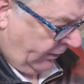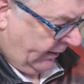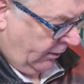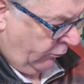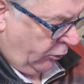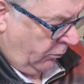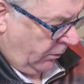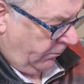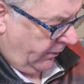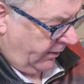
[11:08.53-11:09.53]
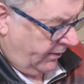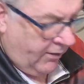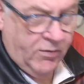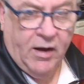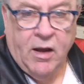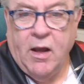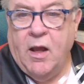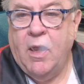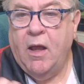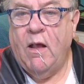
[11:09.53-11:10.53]
In a room on me desk.
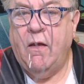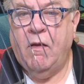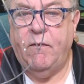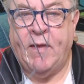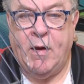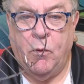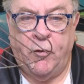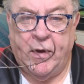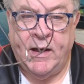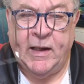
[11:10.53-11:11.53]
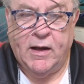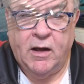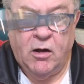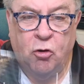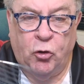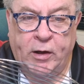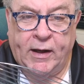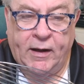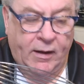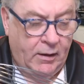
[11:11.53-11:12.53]
They were the
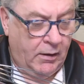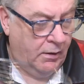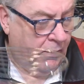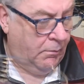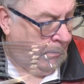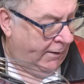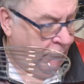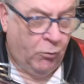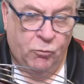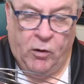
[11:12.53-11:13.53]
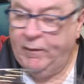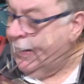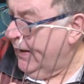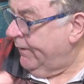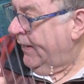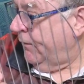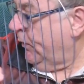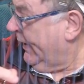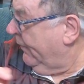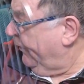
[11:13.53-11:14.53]
cooking platforms on that, and
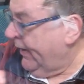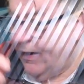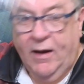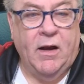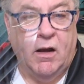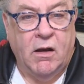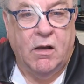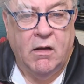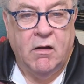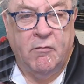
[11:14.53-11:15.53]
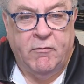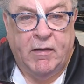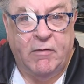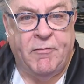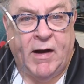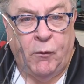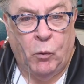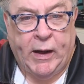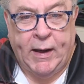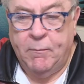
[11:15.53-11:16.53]
then we had that very
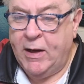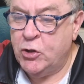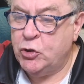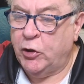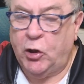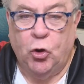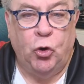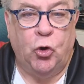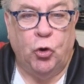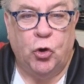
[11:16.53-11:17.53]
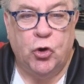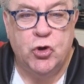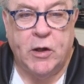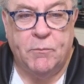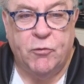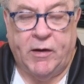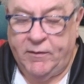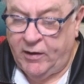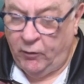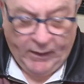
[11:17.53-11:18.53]
fine wire mesh, so you couldn't cook chips or
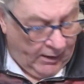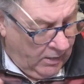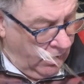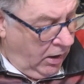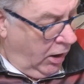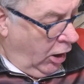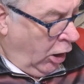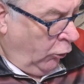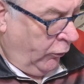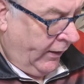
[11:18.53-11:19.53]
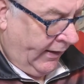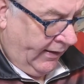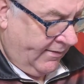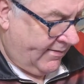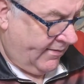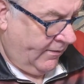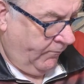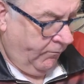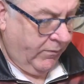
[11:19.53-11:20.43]
anything on that. On these,